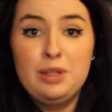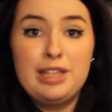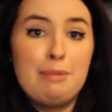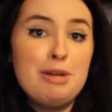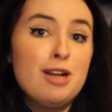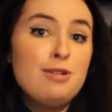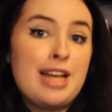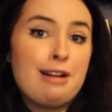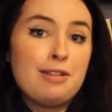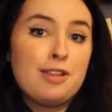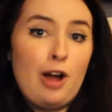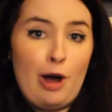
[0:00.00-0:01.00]
Let me know
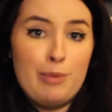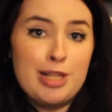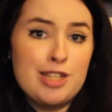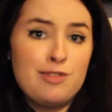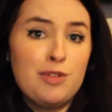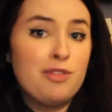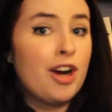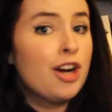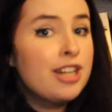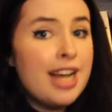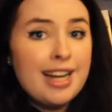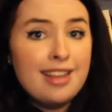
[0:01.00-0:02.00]
down in the comments if you've
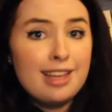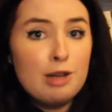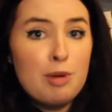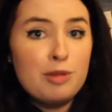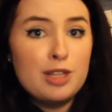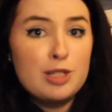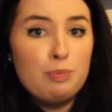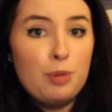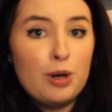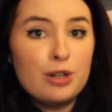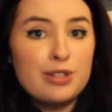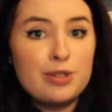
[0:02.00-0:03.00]
heard anything about these
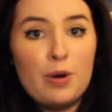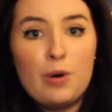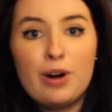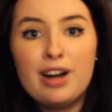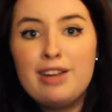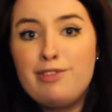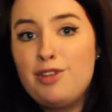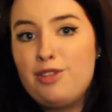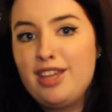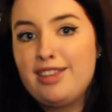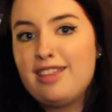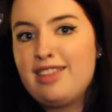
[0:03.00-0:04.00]
books or if you
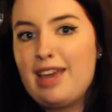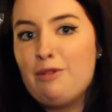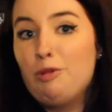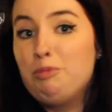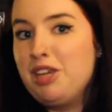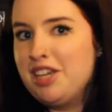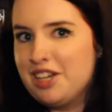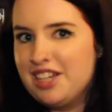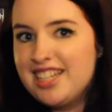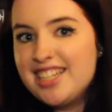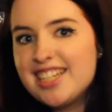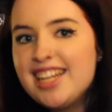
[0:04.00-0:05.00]
think that they will be
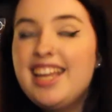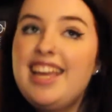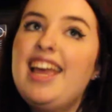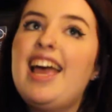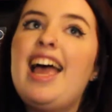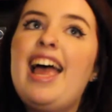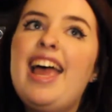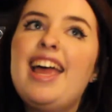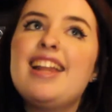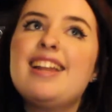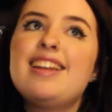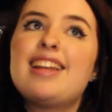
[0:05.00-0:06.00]
good,
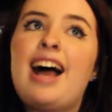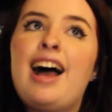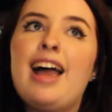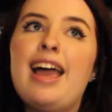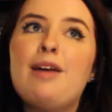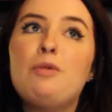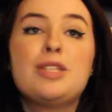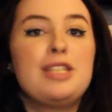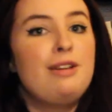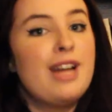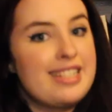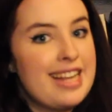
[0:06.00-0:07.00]
and I will
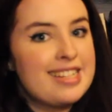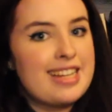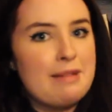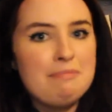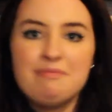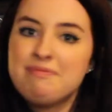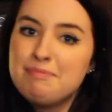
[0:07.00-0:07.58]
see you guys next time.